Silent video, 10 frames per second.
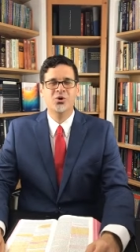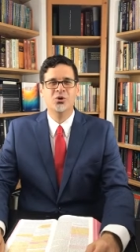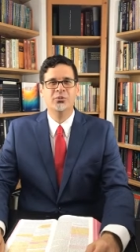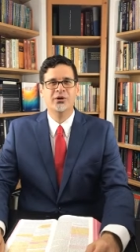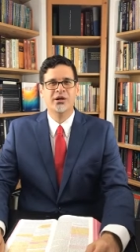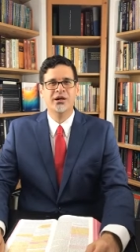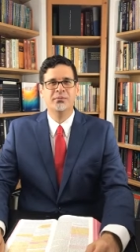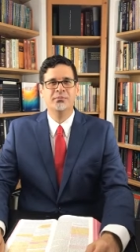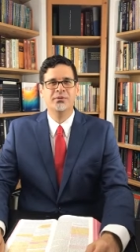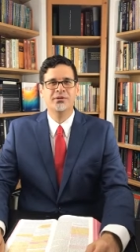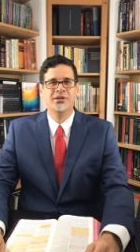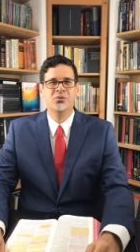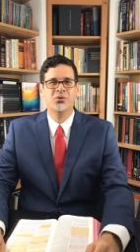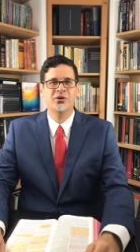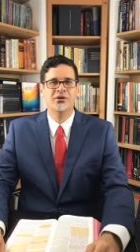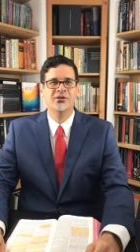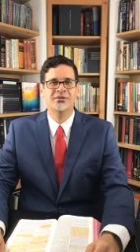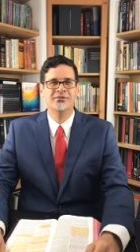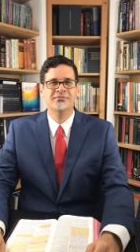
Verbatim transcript: overcome the world.